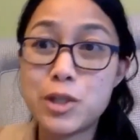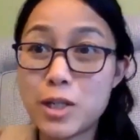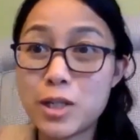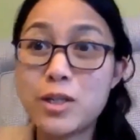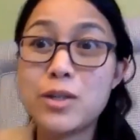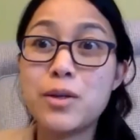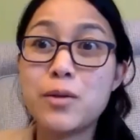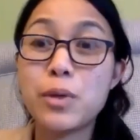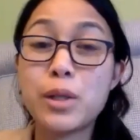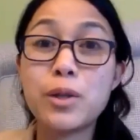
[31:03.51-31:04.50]
didn't
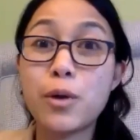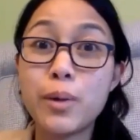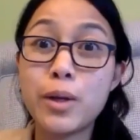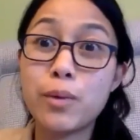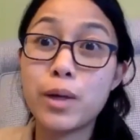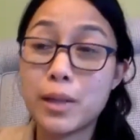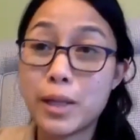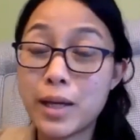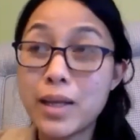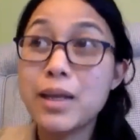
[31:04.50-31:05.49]
really know anyone, like